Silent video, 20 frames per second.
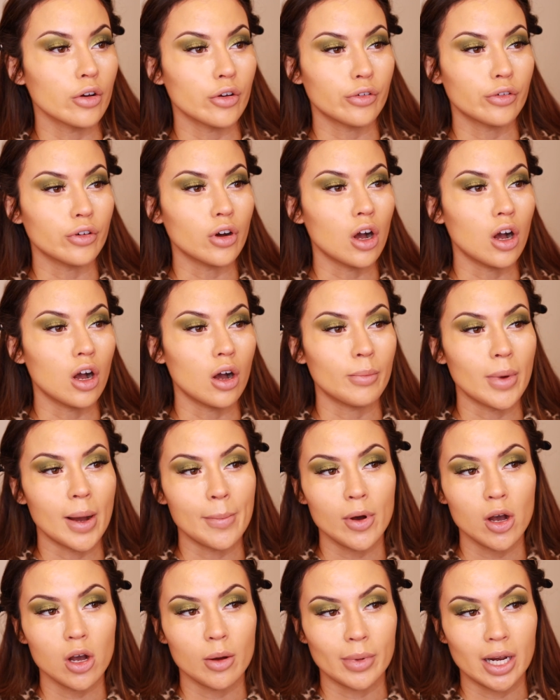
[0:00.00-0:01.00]
For my
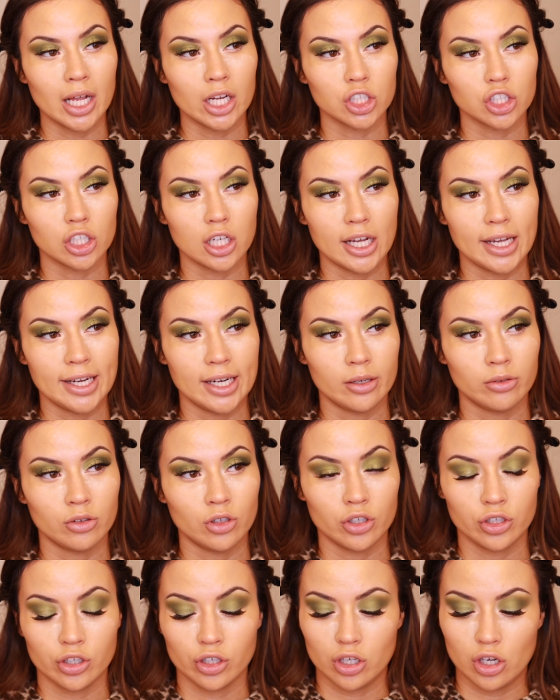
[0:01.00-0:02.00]
bottom lash line, I'm
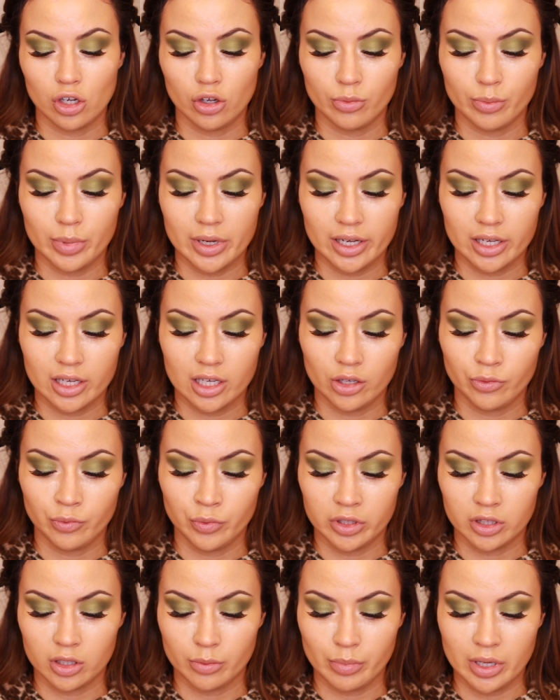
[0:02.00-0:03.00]
gonna go back in
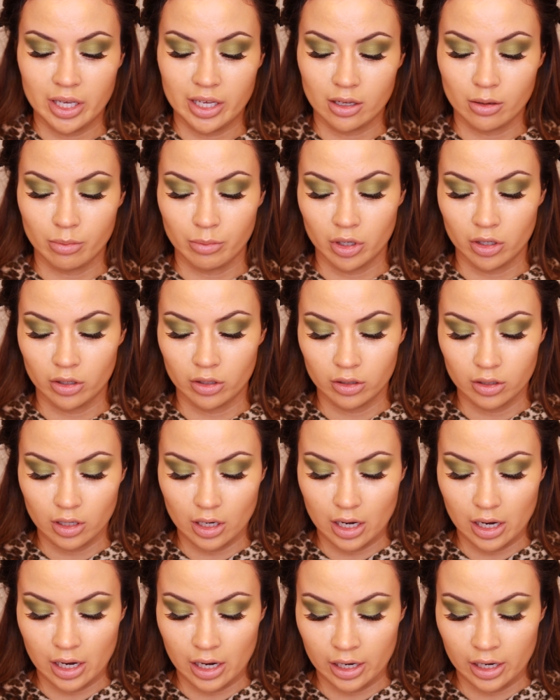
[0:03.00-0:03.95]
with the pigment